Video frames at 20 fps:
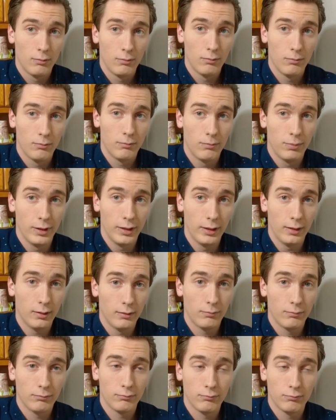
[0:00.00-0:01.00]
But
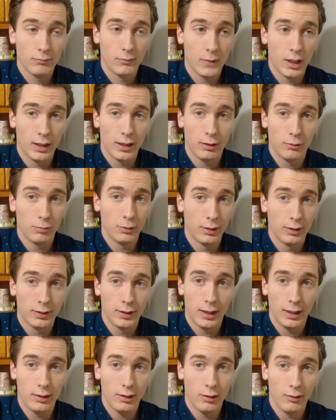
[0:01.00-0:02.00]
I just want to say
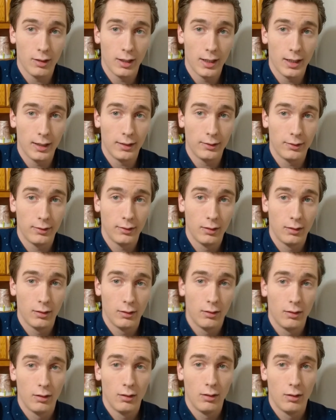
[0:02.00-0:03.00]
to you guys,
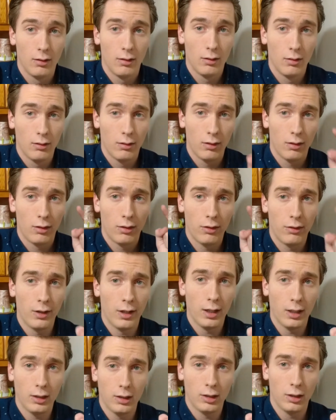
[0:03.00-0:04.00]

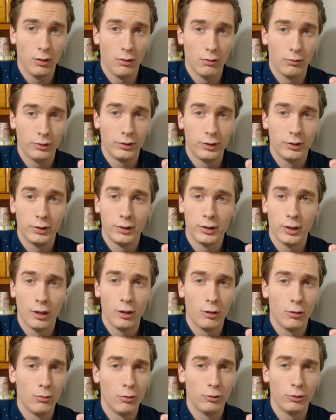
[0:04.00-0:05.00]
thank you
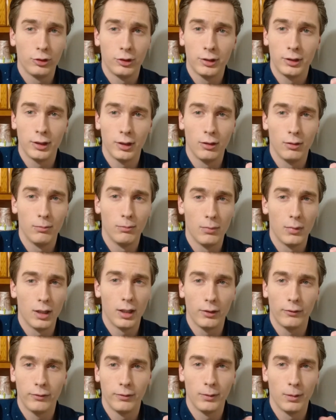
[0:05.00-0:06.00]
so, so much
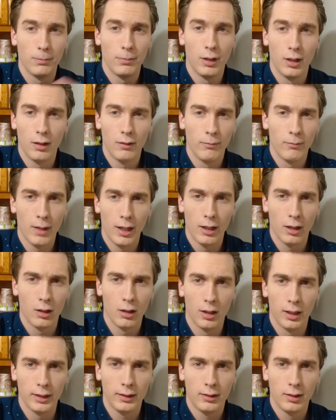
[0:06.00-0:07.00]
from the bottom of my
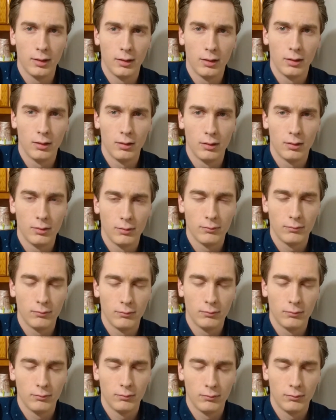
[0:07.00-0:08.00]
heart.
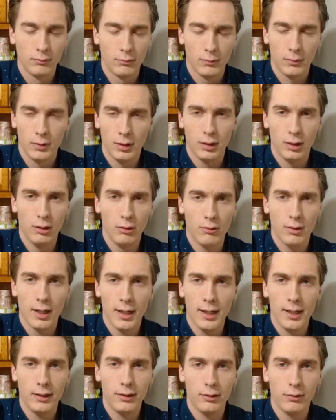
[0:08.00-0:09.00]
You
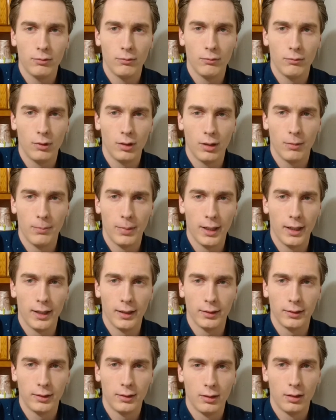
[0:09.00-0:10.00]
guys were the
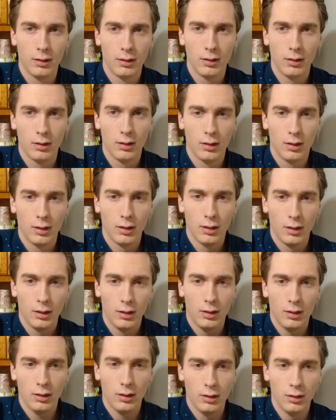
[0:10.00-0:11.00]
best.
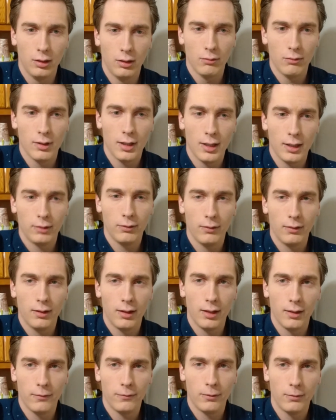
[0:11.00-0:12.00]
You guys were there
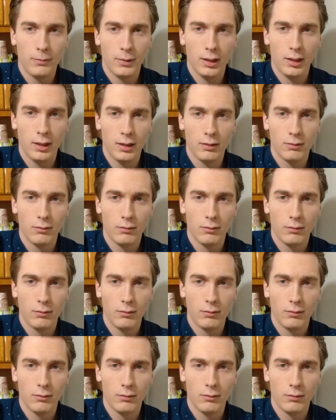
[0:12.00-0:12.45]
for me,